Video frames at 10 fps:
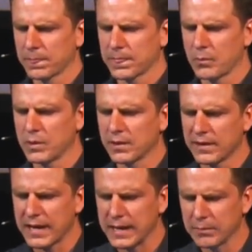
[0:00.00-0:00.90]
That we are
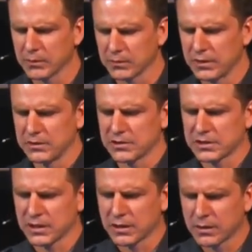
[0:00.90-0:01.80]
able to
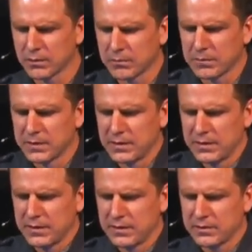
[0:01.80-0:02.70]
come
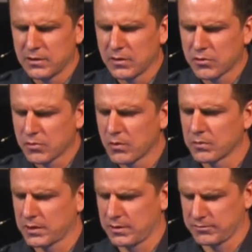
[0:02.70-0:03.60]
to the throne
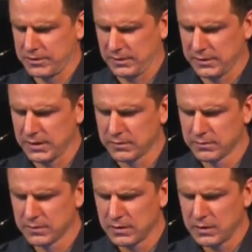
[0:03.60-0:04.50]
confidently
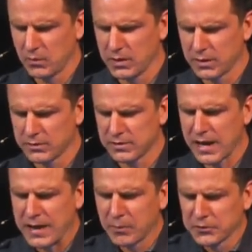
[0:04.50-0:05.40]
we are
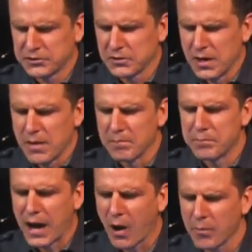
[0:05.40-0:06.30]
able to
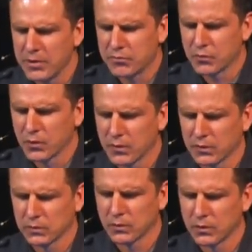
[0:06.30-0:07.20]
bow before the
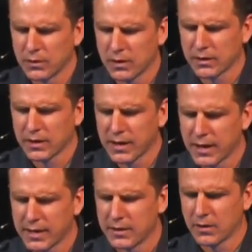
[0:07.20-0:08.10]
Lord our
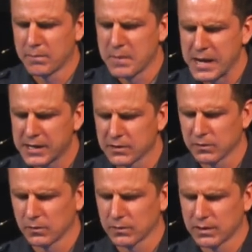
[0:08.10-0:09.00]
God, our Maker,
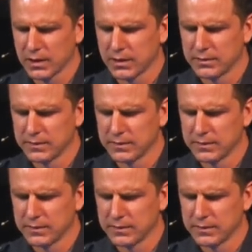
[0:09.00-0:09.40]
Lord God.